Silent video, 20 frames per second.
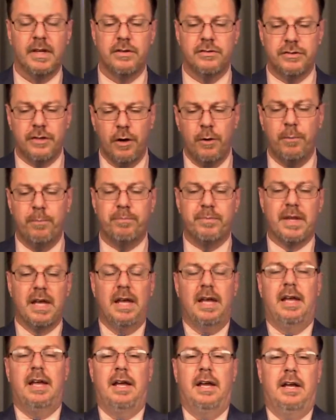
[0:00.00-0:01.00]
So,
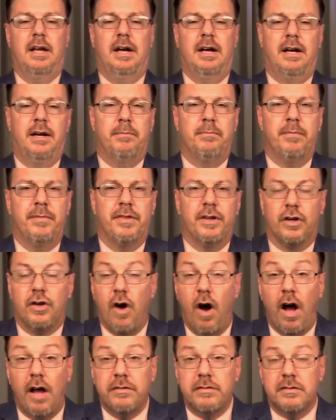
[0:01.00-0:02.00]
um, the
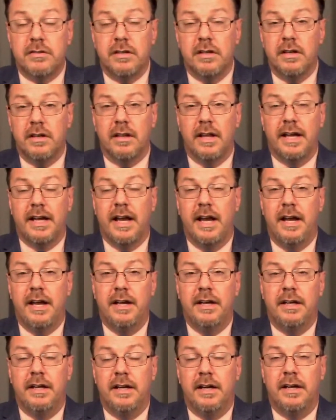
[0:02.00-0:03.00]
cost, like
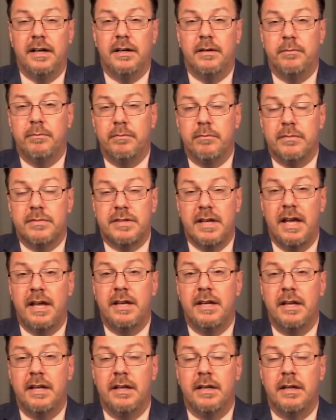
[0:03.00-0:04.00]
I um,
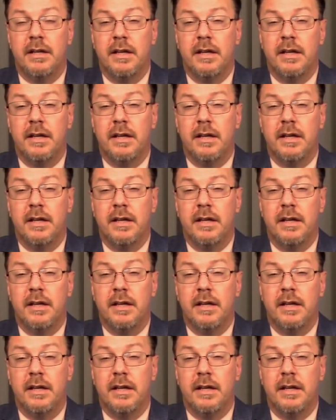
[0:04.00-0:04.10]
said,